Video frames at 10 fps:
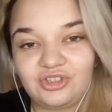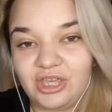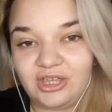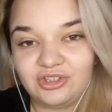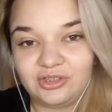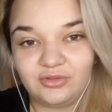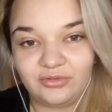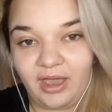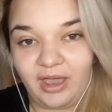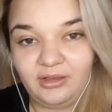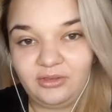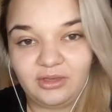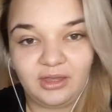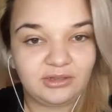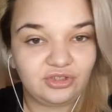change it overnight. You
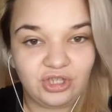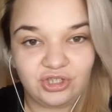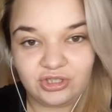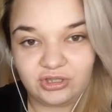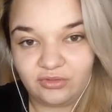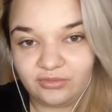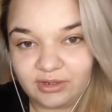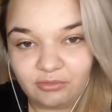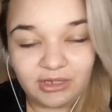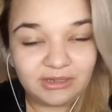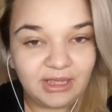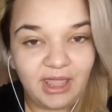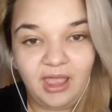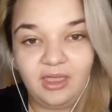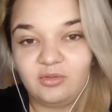cannot change it over one
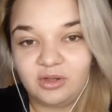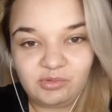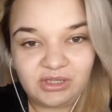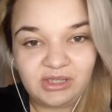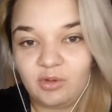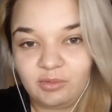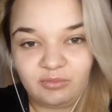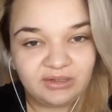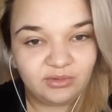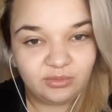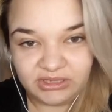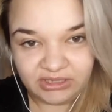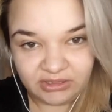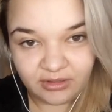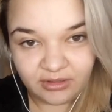day, 1 week, 1 month, 1
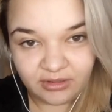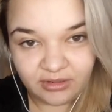year.